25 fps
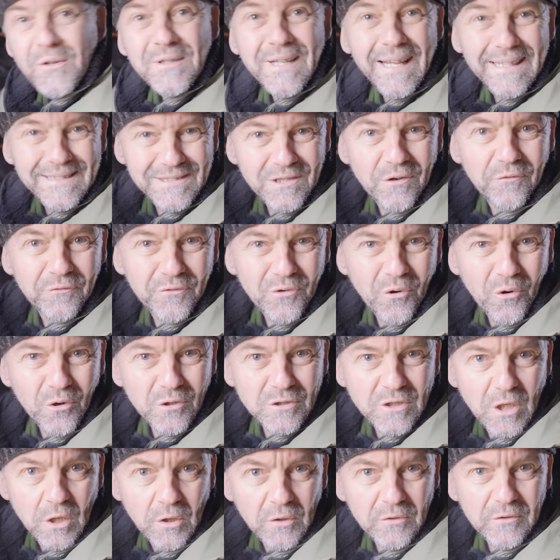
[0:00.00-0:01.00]
So that's of
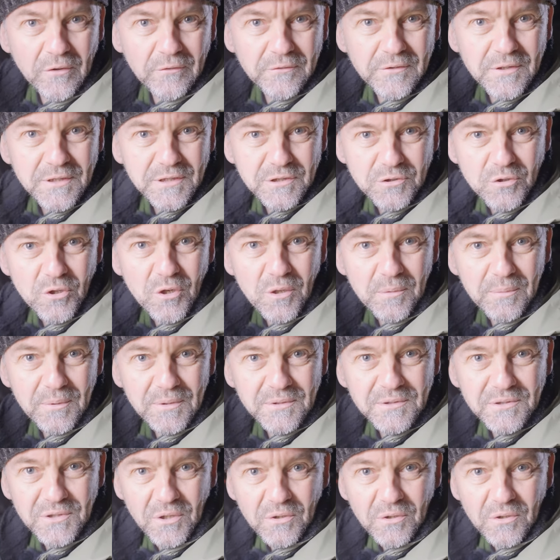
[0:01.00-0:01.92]
course a lot of disturbance.